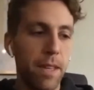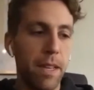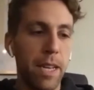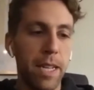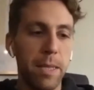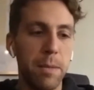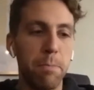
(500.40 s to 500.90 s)

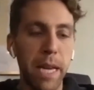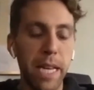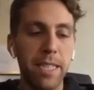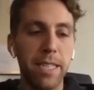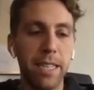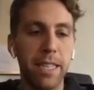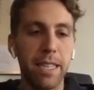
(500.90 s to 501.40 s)
it's
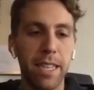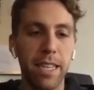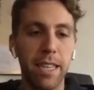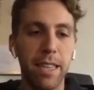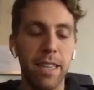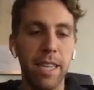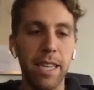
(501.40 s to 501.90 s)
basically
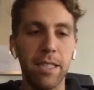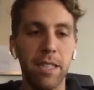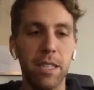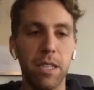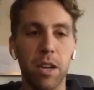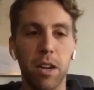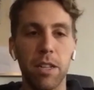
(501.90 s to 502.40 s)
the
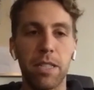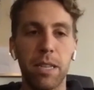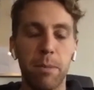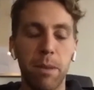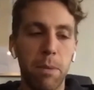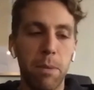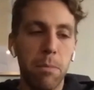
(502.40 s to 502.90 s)
easiest
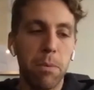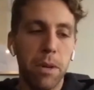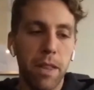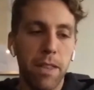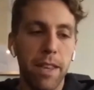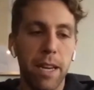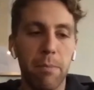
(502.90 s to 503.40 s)
concept that people
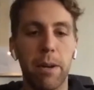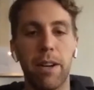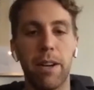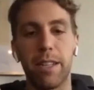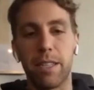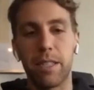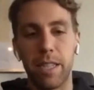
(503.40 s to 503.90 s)
can think about
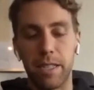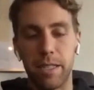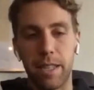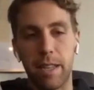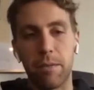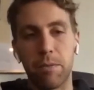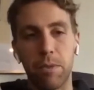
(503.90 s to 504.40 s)
it is
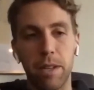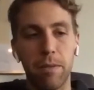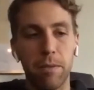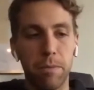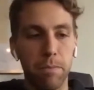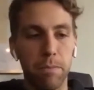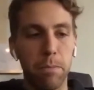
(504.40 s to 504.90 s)
that we
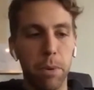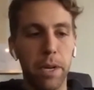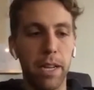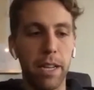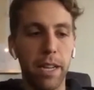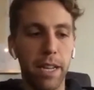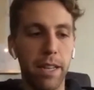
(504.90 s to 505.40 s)
put
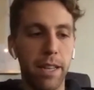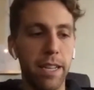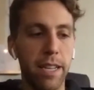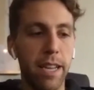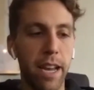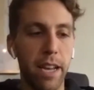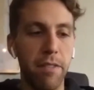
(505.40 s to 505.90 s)
it in
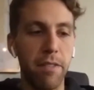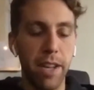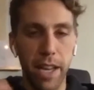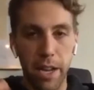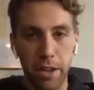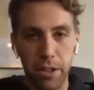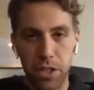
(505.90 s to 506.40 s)
that kind of that
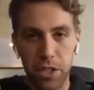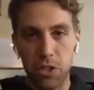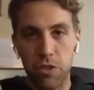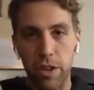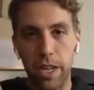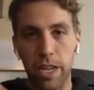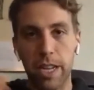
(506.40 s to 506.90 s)
energy
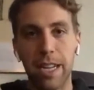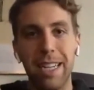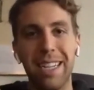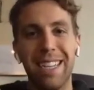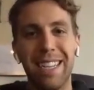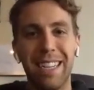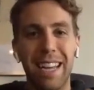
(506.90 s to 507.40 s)
drink,
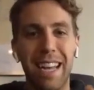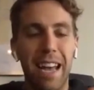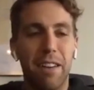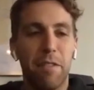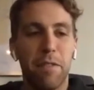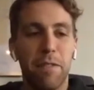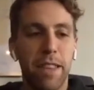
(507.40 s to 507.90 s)

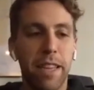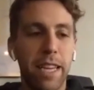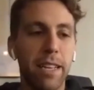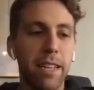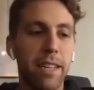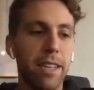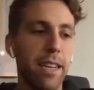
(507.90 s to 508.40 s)

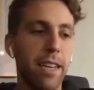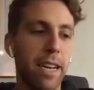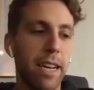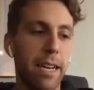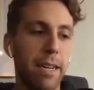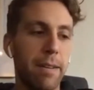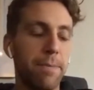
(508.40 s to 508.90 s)
like
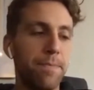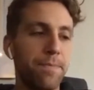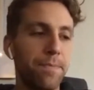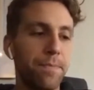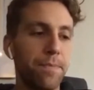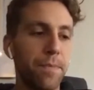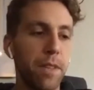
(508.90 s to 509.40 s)

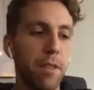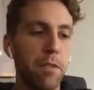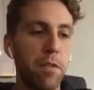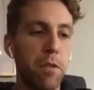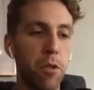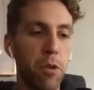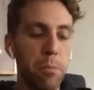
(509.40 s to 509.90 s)

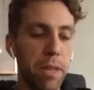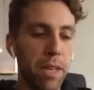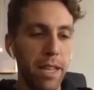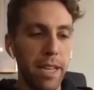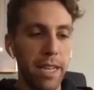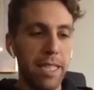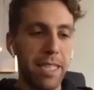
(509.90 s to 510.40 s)

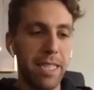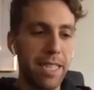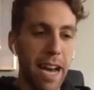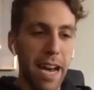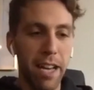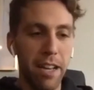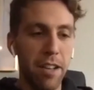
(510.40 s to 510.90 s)
formula
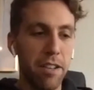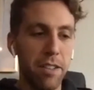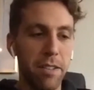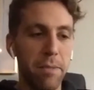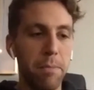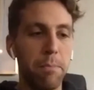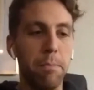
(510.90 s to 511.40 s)

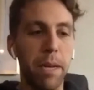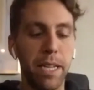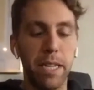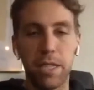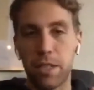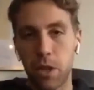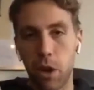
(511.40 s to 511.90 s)
style, but
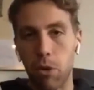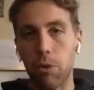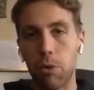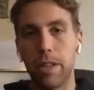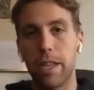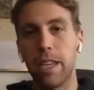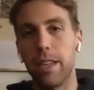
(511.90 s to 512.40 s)
it's
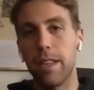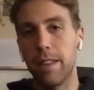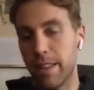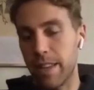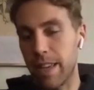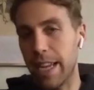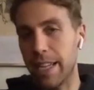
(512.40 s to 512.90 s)
totally
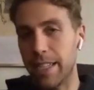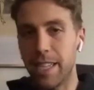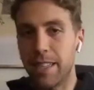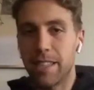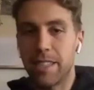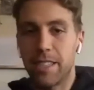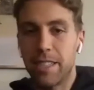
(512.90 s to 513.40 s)
the
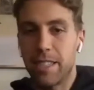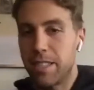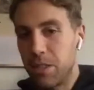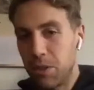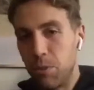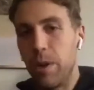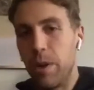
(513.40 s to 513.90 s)
antithesis
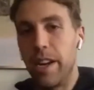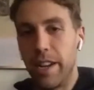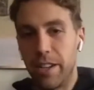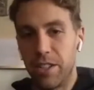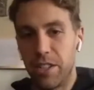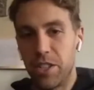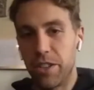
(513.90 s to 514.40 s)
to what an
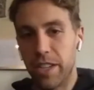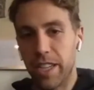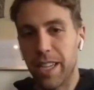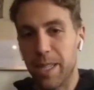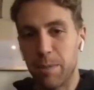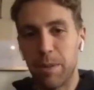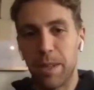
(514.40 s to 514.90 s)
energy drink
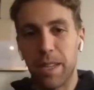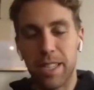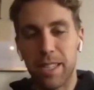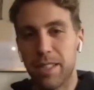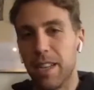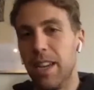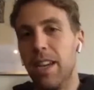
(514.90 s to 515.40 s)
is,
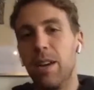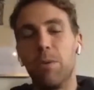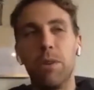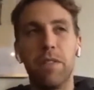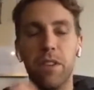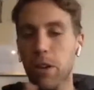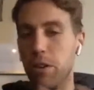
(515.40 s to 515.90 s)
because we
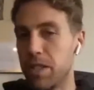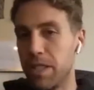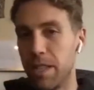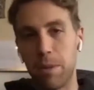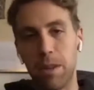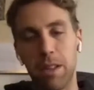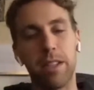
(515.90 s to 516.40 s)
have no
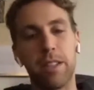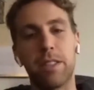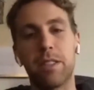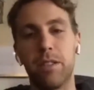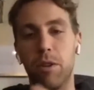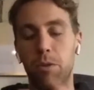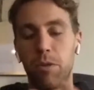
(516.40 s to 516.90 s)

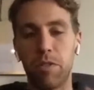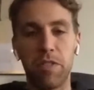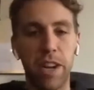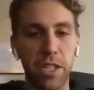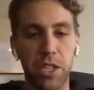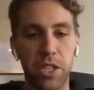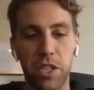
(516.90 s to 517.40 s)
stimulants, no
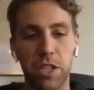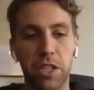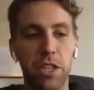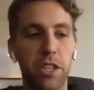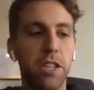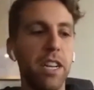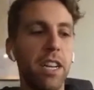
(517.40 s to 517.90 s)
refined
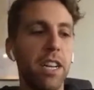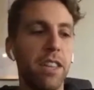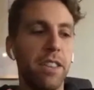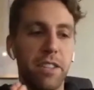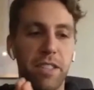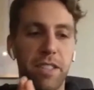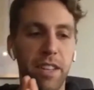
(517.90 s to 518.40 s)
sugar.
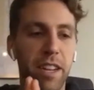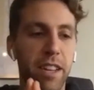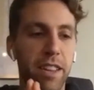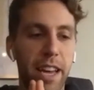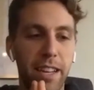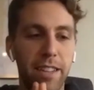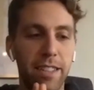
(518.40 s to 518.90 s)
There's none of
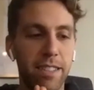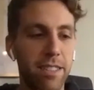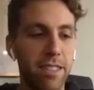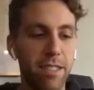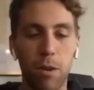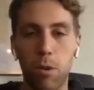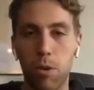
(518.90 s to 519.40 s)
that
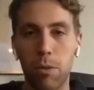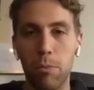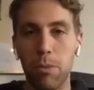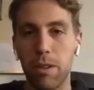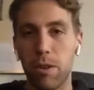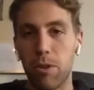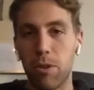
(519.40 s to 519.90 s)

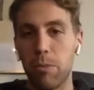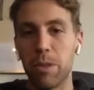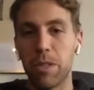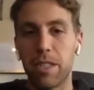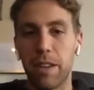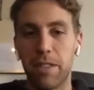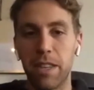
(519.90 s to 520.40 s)
horrible
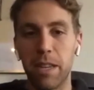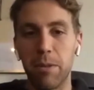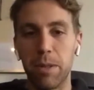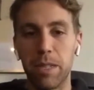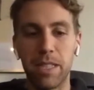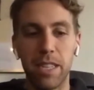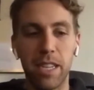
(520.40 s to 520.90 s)
stuff that you
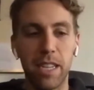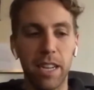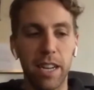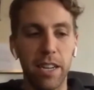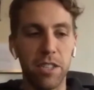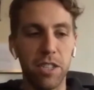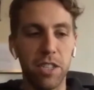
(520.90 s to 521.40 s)
would see in an
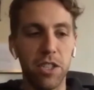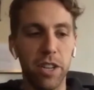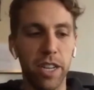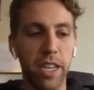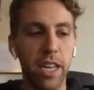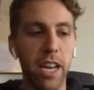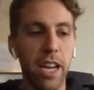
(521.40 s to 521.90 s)
energy
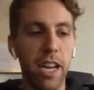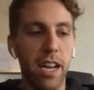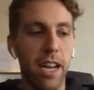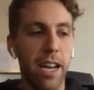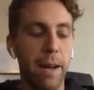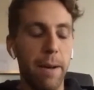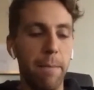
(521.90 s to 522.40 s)
drink.
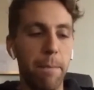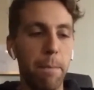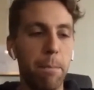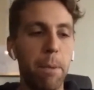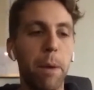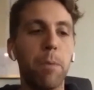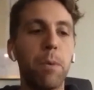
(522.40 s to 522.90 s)

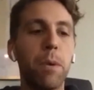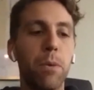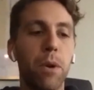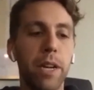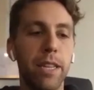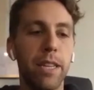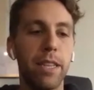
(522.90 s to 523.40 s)
But we
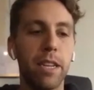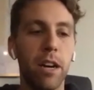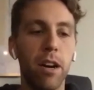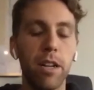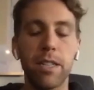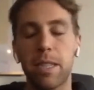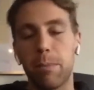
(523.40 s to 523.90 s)
wanted the
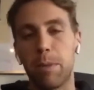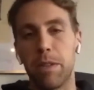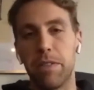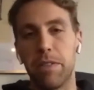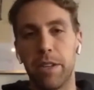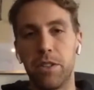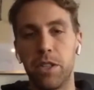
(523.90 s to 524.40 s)
concept of
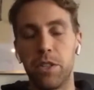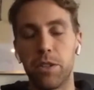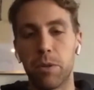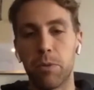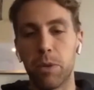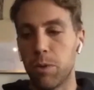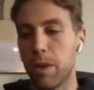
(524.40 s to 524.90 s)
an energy
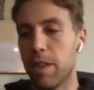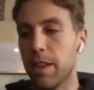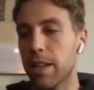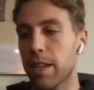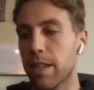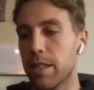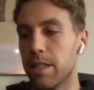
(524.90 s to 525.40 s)
drink, which we
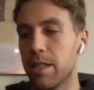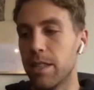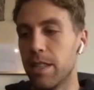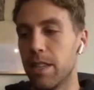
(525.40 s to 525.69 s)
think is